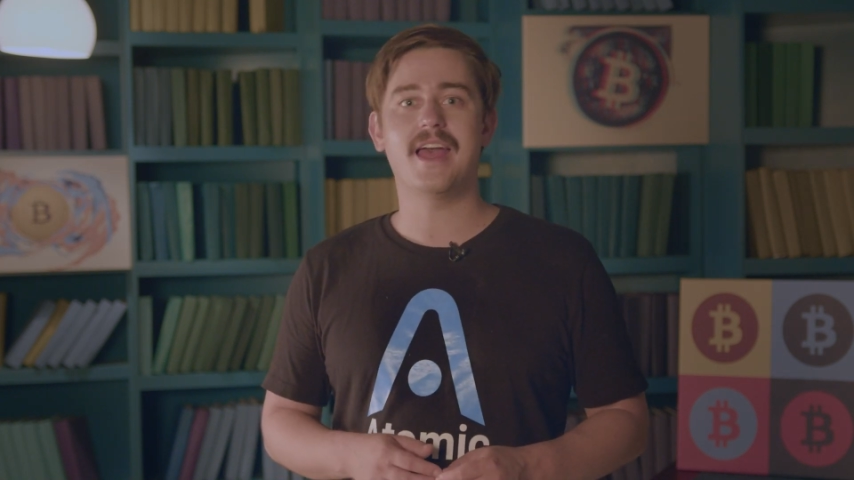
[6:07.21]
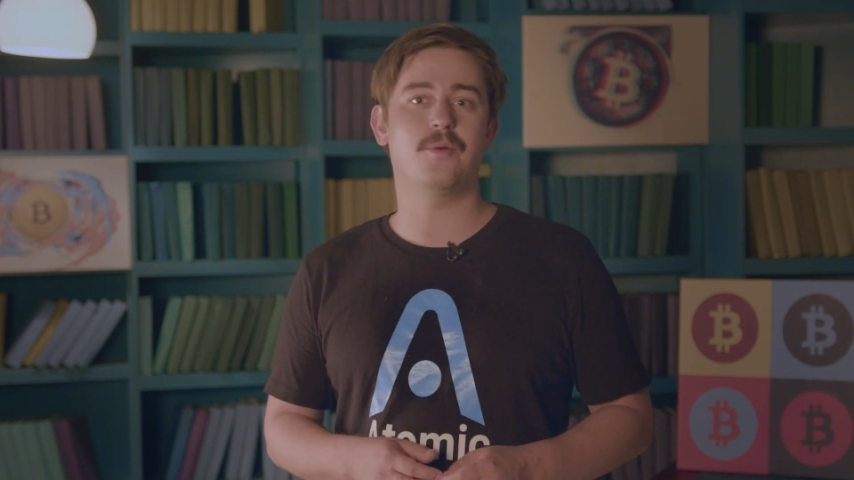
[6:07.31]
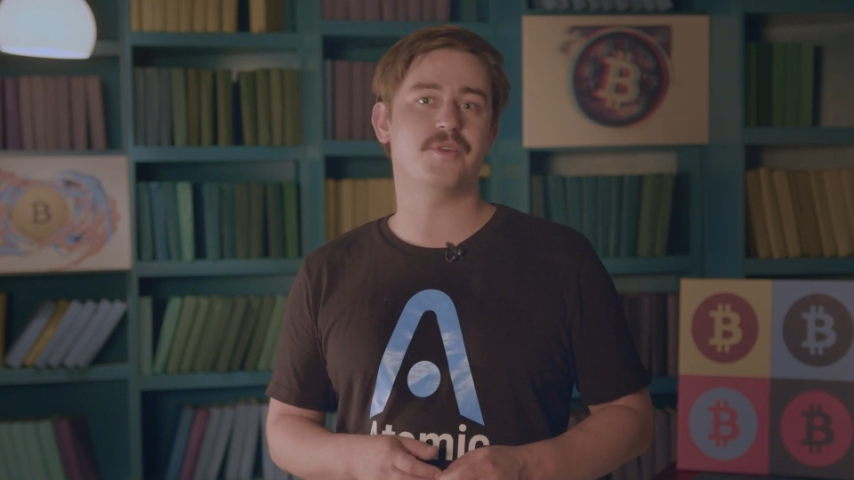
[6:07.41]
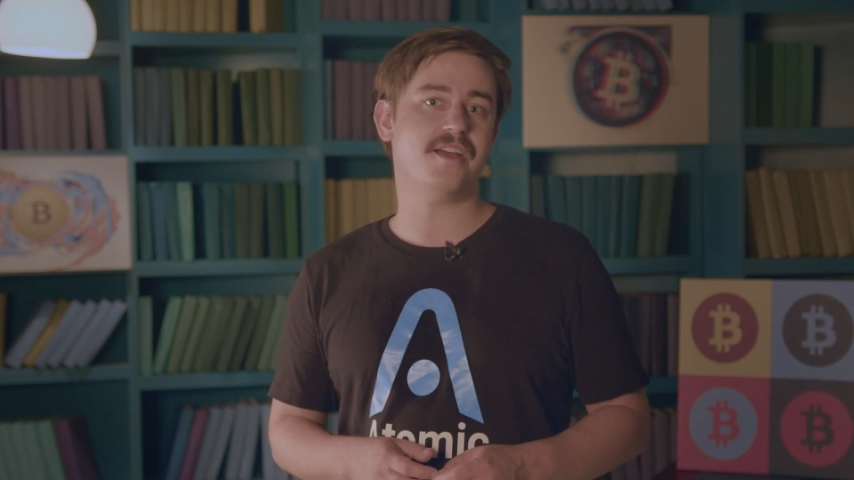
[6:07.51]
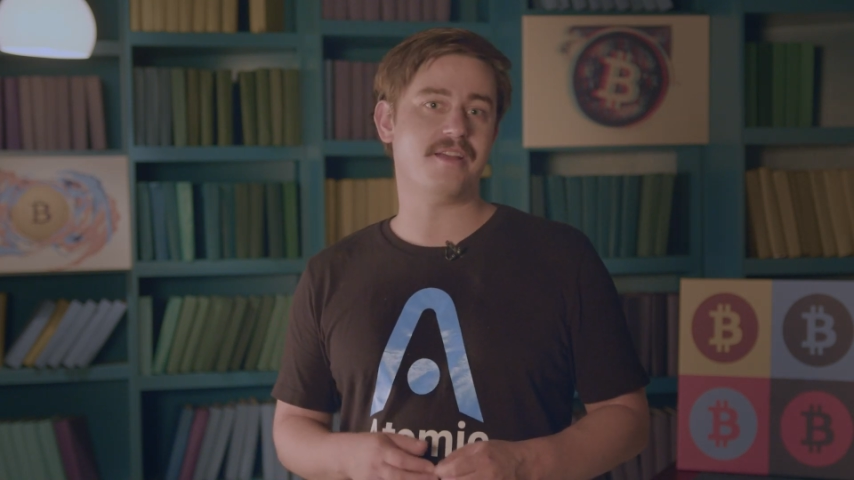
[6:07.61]

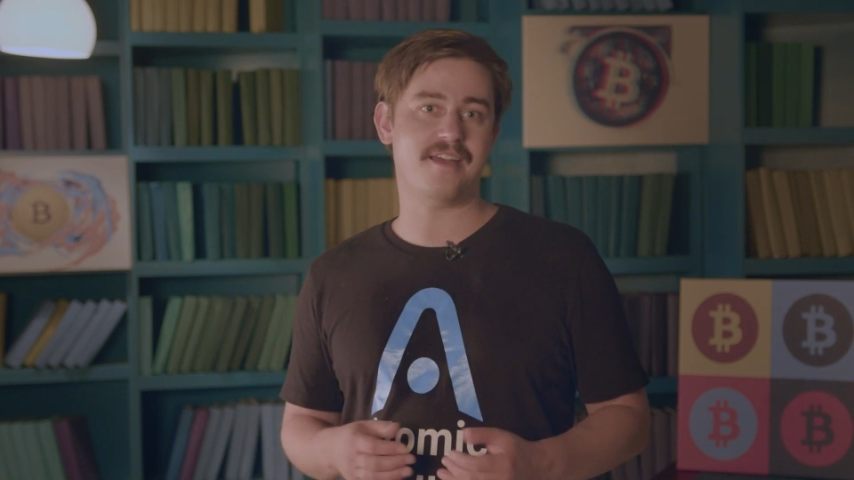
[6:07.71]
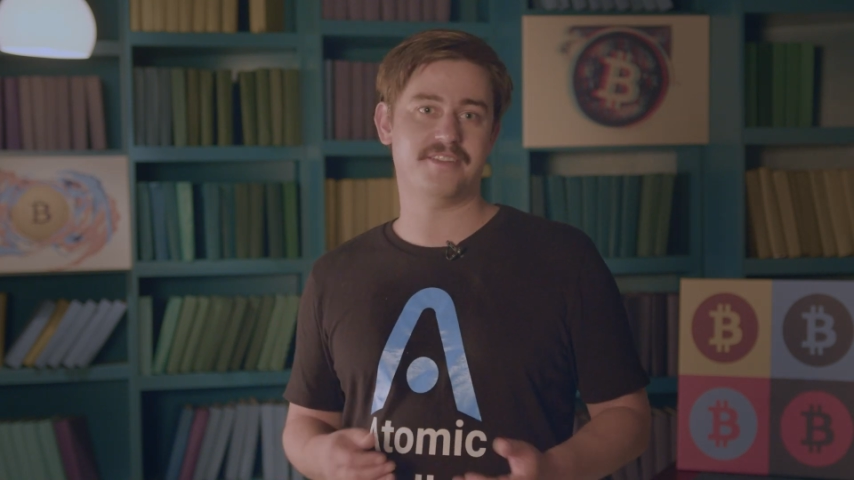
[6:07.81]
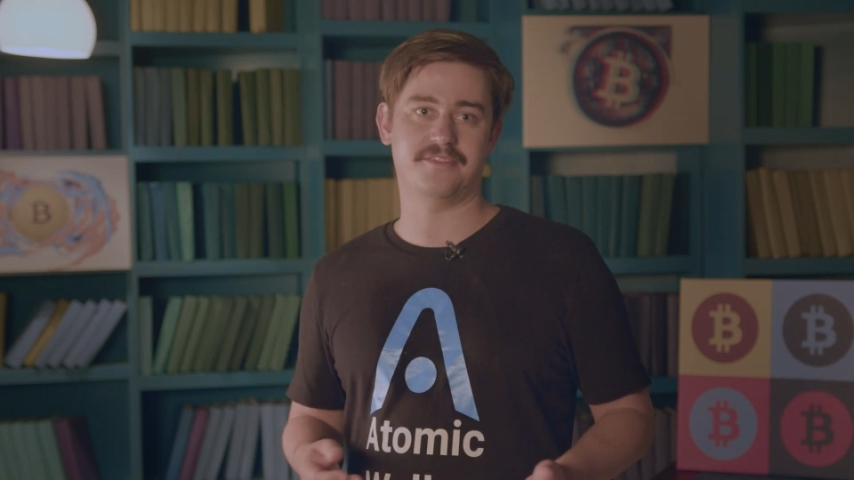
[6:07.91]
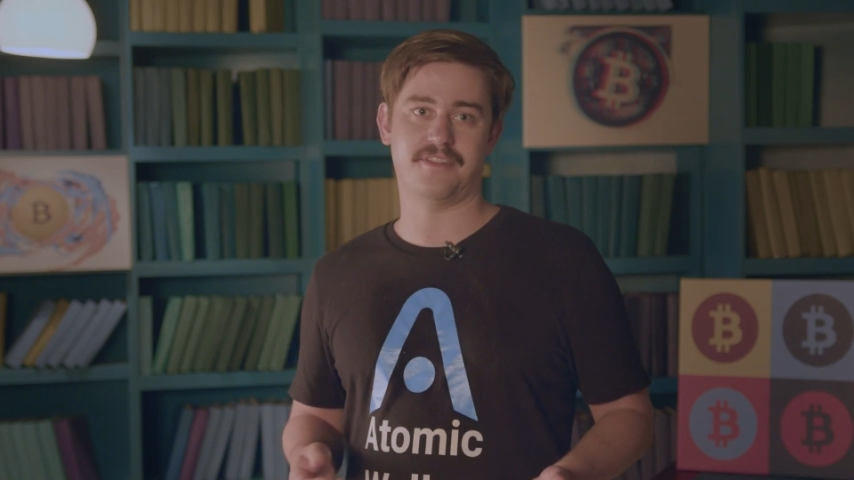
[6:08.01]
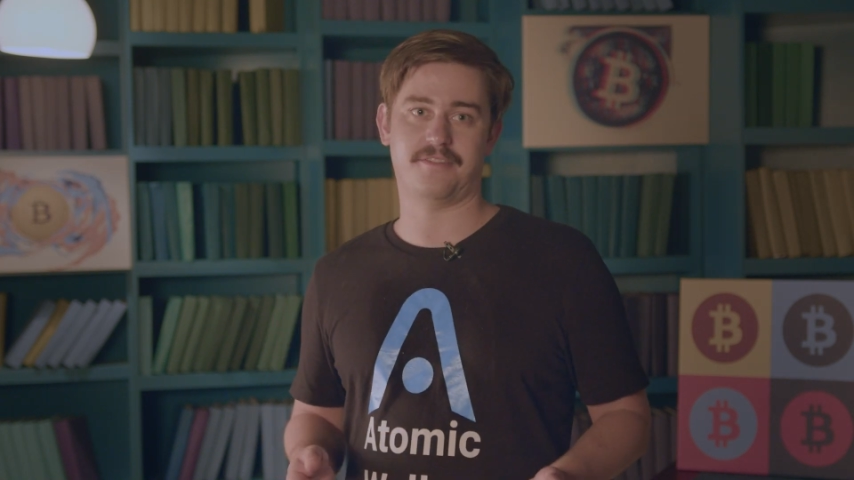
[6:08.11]
and without
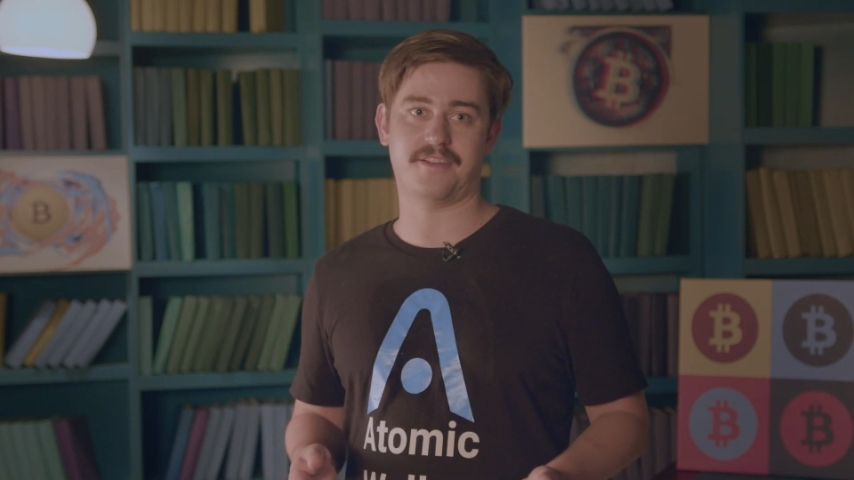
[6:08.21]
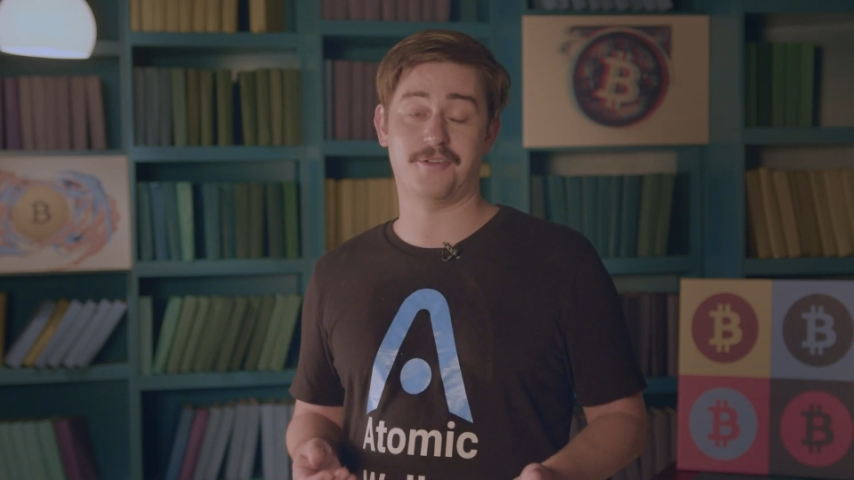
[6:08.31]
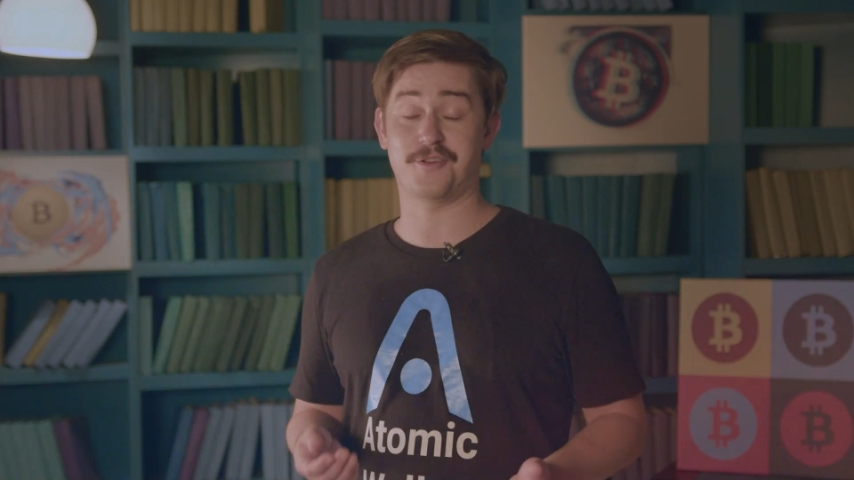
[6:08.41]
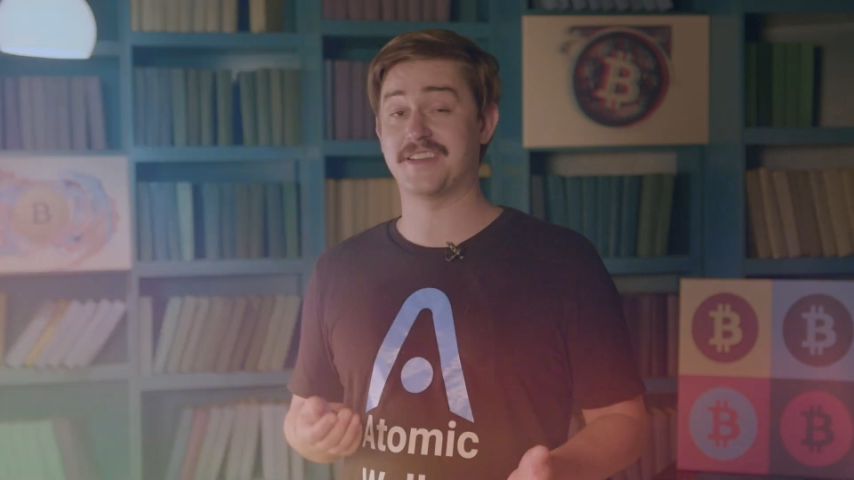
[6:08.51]
having to verify your